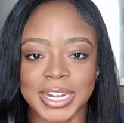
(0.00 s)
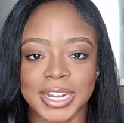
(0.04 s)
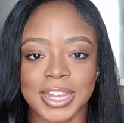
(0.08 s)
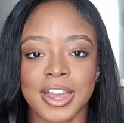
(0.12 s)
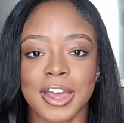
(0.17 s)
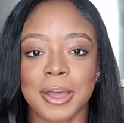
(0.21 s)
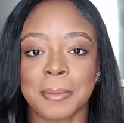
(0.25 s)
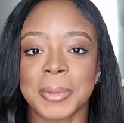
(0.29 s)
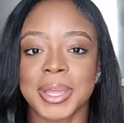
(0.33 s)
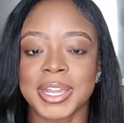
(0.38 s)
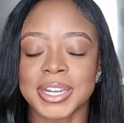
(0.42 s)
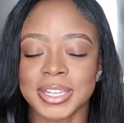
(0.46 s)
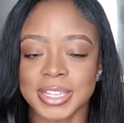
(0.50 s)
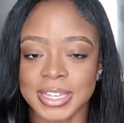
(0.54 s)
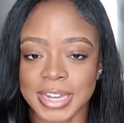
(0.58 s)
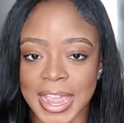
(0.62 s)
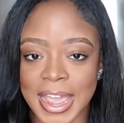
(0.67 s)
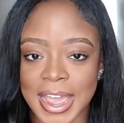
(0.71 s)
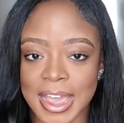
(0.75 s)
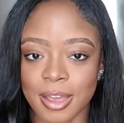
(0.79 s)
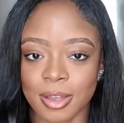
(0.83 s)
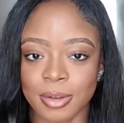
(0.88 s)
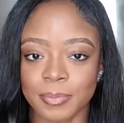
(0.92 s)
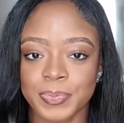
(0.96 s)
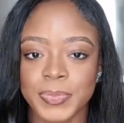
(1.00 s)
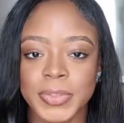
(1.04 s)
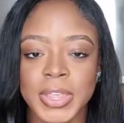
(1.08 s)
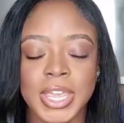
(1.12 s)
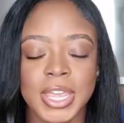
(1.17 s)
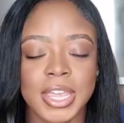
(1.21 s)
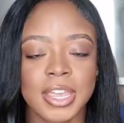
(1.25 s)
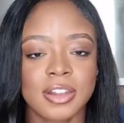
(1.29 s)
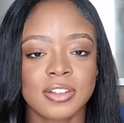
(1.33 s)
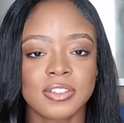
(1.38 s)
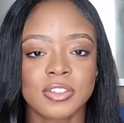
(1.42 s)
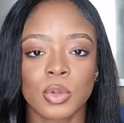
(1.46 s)
income down.
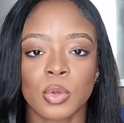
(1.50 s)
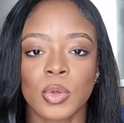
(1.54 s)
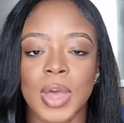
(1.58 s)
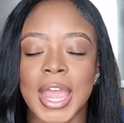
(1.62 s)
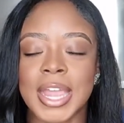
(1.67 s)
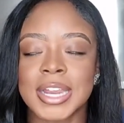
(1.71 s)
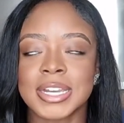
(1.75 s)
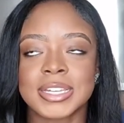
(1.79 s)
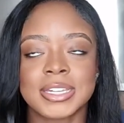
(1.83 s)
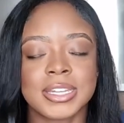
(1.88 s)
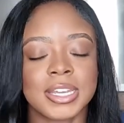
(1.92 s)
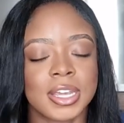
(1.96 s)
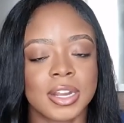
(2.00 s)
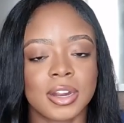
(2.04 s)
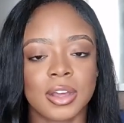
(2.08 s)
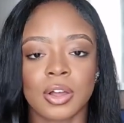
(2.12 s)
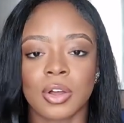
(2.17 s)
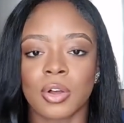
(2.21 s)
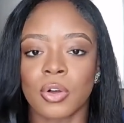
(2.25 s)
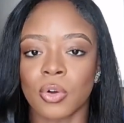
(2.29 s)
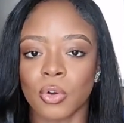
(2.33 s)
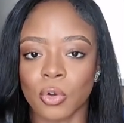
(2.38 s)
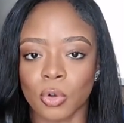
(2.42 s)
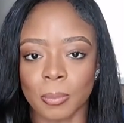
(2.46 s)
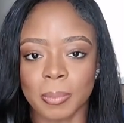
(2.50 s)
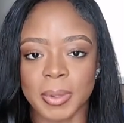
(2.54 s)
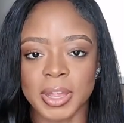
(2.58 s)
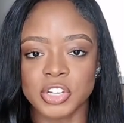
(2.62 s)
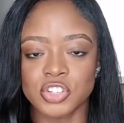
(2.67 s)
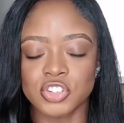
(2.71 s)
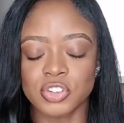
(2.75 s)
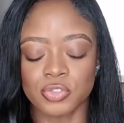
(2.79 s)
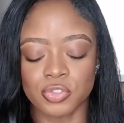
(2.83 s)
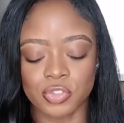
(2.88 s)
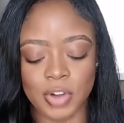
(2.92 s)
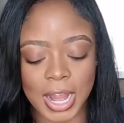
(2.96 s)
And so I did a whole
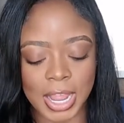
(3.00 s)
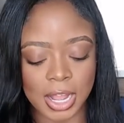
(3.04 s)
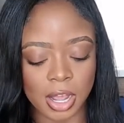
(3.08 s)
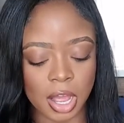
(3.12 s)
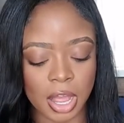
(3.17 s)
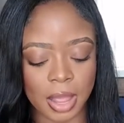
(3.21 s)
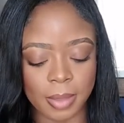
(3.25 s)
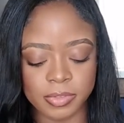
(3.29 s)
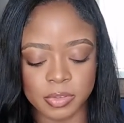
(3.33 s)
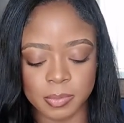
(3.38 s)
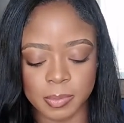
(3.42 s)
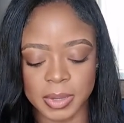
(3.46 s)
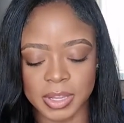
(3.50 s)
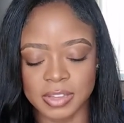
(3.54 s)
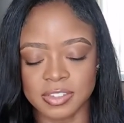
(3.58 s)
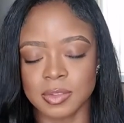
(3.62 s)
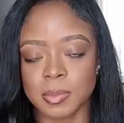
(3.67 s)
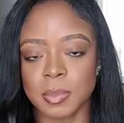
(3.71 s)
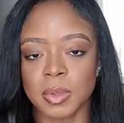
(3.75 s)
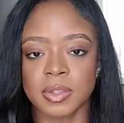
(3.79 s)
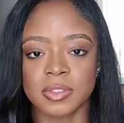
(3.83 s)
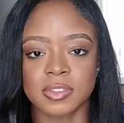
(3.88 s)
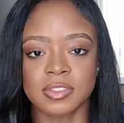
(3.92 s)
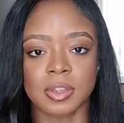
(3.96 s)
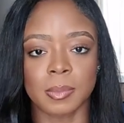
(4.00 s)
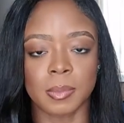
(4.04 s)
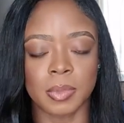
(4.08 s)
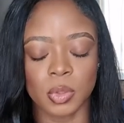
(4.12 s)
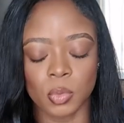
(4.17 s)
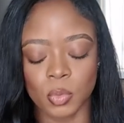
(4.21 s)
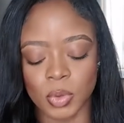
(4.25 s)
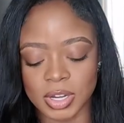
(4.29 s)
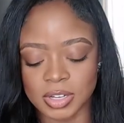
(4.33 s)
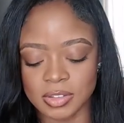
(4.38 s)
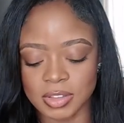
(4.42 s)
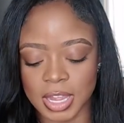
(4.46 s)
bunch of write-offs, but some of
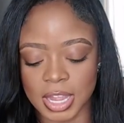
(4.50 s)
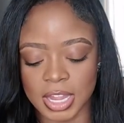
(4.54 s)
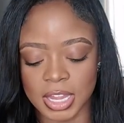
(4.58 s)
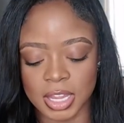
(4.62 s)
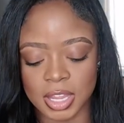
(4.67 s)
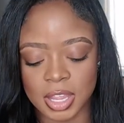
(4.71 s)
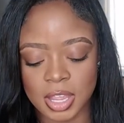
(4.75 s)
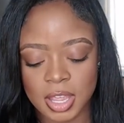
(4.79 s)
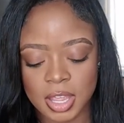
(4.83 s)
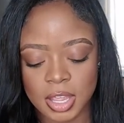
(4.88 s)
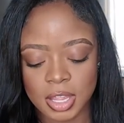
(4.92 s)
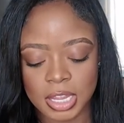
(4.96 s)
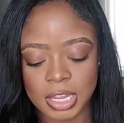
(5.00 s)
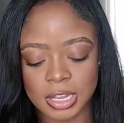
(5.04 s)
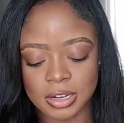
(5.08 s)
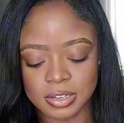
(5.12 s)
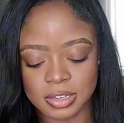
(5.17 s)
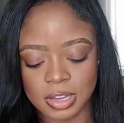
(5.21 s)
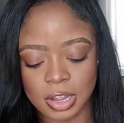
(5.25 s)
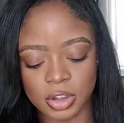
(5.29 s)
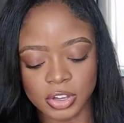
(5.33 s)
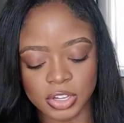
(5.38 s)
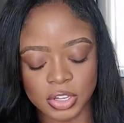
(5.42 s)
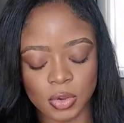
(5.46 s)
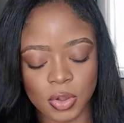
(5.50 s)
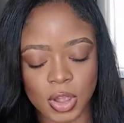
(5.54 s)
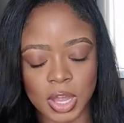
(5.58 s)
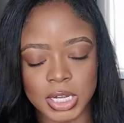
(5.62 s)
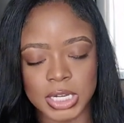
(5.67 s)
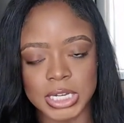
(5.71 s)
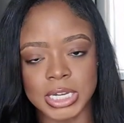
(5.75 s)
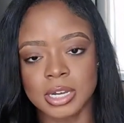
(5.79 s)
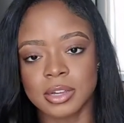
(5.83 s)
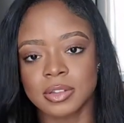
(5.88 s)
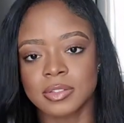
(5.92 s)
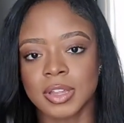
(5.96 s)
the ones I can tell you on
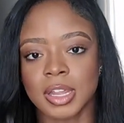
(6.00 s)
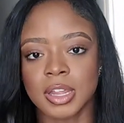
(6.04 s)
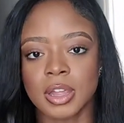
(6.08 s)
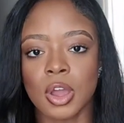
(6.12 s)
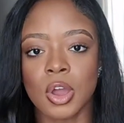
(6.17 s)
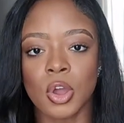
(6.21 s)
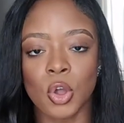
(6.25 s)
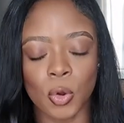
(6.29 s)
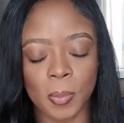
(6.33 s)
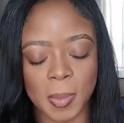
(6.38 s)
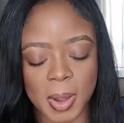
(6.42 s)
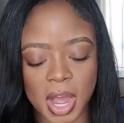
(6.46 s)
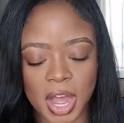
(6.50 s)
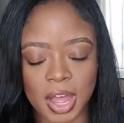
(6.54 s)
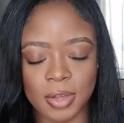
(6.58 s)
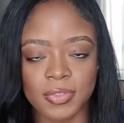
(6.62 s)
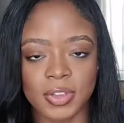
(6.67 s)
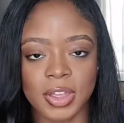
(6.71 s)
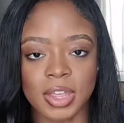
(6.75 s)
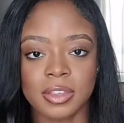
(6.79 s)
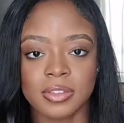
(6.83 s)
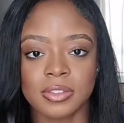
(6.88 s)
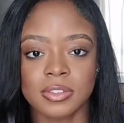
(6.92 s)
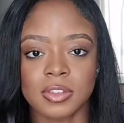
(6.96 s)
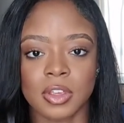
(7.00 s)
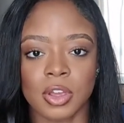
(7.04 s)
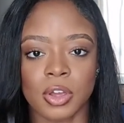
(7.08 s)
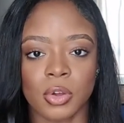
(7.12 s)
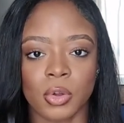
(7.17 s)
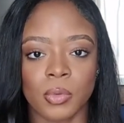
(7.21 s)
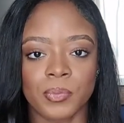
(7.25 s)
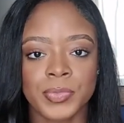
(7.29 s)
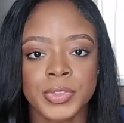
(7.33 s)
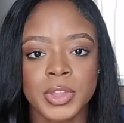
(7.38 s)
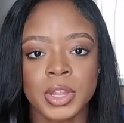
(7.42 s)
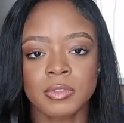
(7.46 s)
here is like home office.
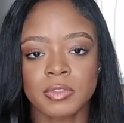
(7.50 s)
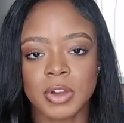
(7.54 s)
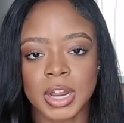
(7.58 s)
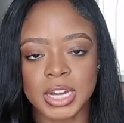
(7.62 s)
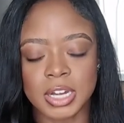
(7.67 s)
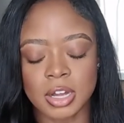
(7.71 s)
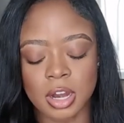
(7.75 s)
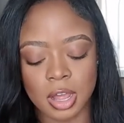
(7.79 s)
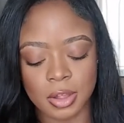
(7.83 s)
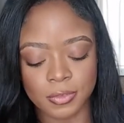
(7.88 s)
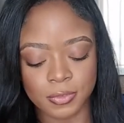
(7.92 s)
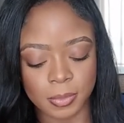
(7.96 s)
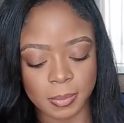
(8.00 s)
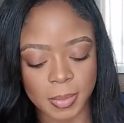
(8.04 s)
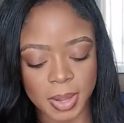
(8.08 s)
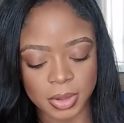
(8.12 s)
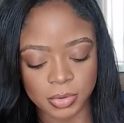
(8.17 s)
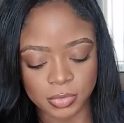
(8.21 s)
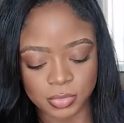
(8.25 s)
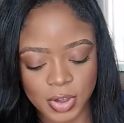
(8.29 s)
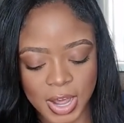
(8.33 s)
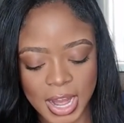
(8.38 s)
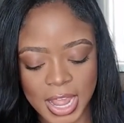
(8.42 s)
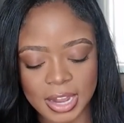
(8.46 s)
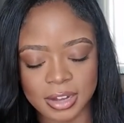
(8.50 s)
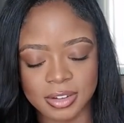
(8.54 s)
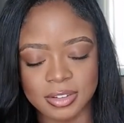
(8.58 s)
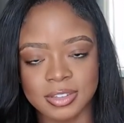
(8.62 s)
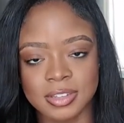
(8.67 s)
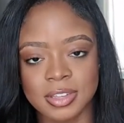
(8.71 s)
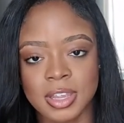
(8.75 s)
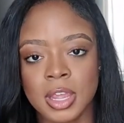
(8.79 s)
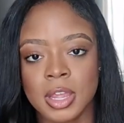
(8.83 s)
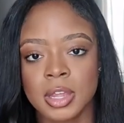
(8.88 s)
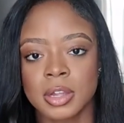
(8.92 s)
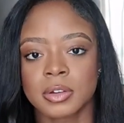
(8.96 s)
So writing off for my
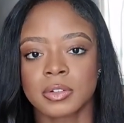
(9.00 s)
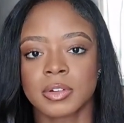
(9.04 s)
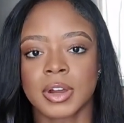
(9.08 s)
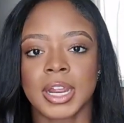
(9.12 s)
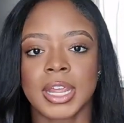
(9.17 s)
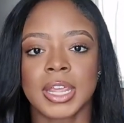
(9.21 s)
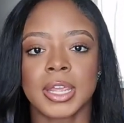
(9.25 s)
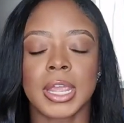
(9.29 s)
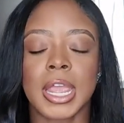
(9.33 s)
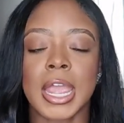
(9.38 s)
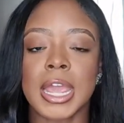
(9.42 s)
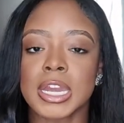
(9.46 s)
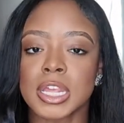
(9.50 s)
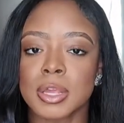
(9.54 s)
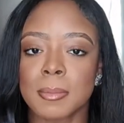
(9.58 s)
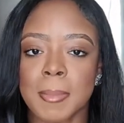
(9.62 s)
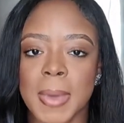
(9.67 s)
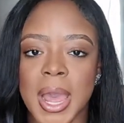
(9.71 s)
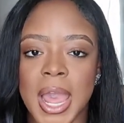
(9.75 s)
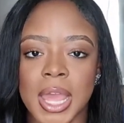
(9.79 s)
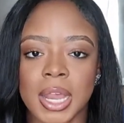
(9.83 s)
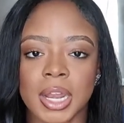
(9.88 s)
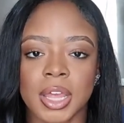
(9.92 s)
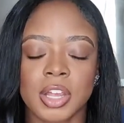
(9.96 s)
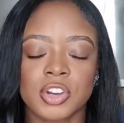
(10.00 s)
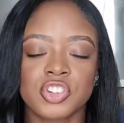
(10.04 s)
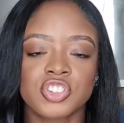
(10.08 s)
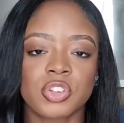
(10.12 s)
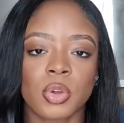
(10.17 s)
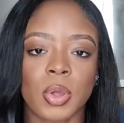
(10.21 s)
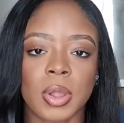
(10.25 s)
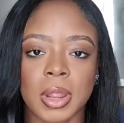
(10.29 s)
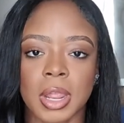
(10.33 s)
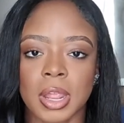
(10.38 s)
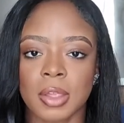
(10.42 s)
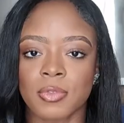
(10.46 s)
rent, right? Any mileage.
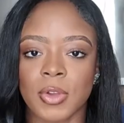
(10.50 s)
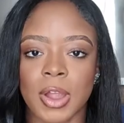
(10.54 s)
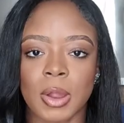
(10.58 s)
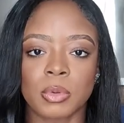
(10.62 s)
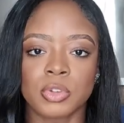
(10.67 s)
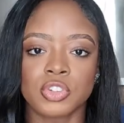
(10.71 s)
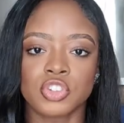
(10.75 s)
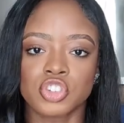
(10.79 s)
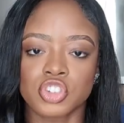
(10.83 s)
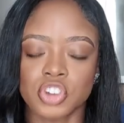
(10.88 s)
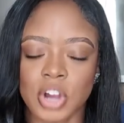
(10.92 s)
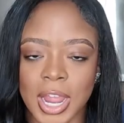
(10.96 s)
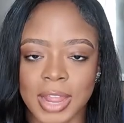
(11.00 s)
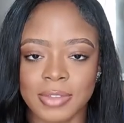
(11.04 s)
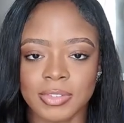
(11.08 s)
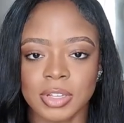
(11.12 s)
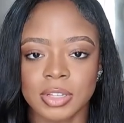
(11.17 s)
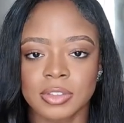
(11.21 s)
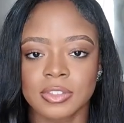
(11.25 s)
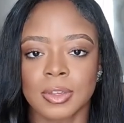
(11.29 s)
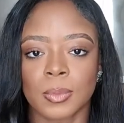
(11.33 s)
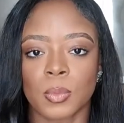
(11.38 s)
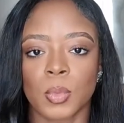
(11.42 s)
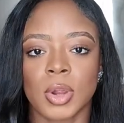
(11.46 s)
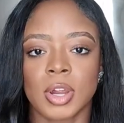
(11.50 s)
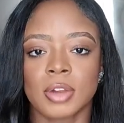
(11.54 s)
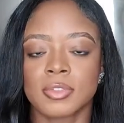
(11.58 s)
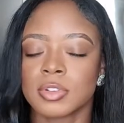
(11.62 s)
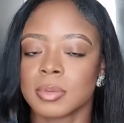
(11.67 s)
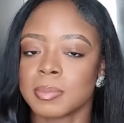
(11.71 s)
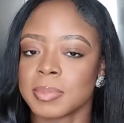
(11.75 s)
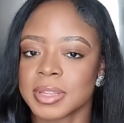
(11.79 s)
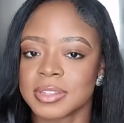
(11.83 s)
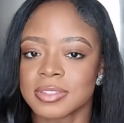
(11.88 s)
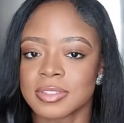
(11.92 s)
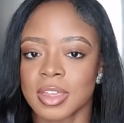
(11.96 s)
So if I was driving somewhere
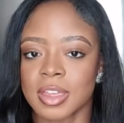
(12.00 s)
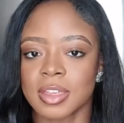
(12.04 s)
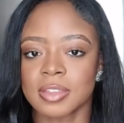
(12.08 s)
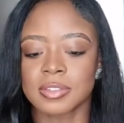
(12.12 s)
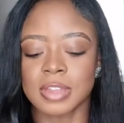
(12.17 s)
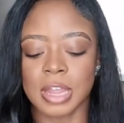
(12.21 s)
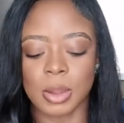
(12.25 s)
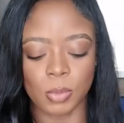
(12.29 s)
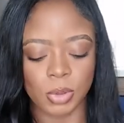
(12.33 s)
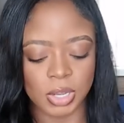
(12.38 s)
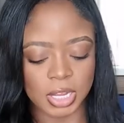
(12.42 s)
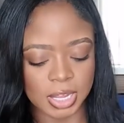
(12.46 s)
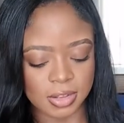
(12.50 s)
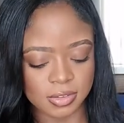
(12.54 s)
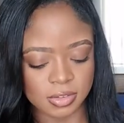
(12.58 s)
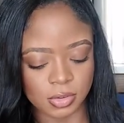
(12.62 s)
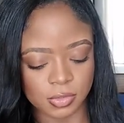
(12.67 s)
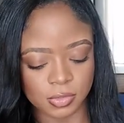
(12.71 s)
for business, I would